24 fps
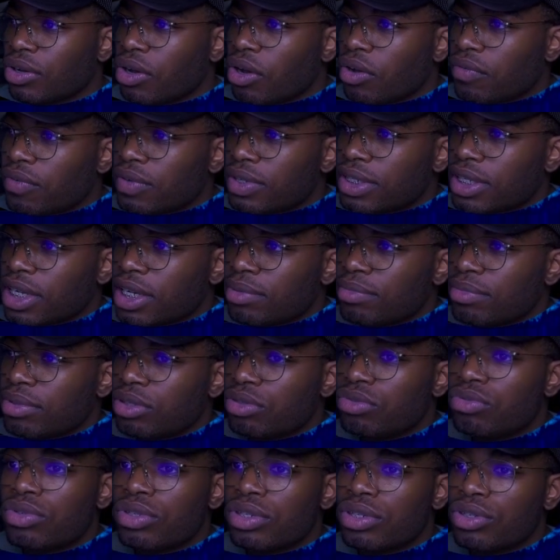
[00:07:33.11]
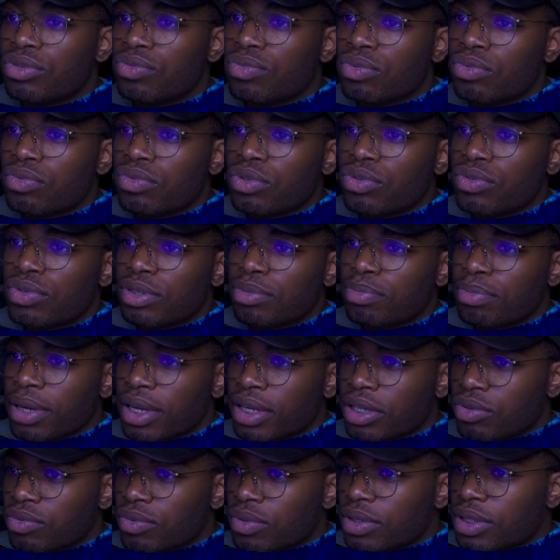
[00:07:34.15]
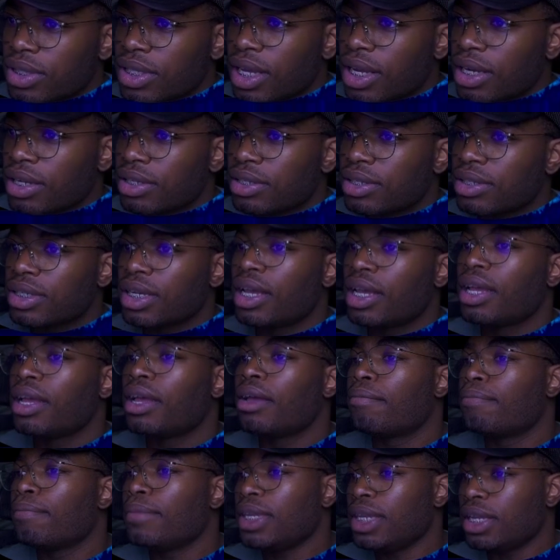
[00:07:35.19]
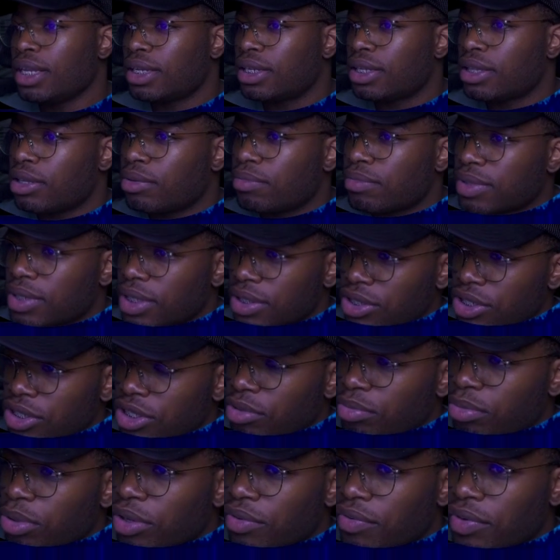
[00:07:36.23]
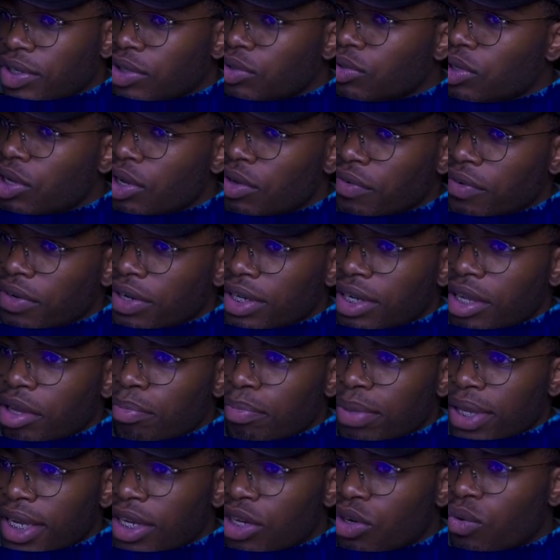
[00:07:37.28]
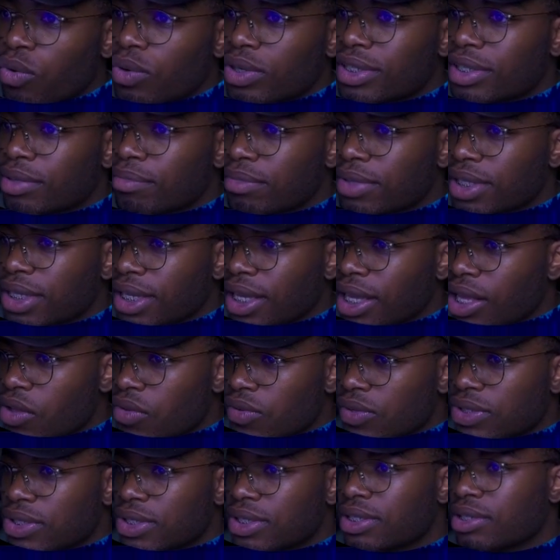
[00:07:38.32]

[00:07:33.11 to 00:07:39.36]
Oftentimes, users will use a password that is meaning to them, such as a boyfriend or girlfriend, a pet, or something else.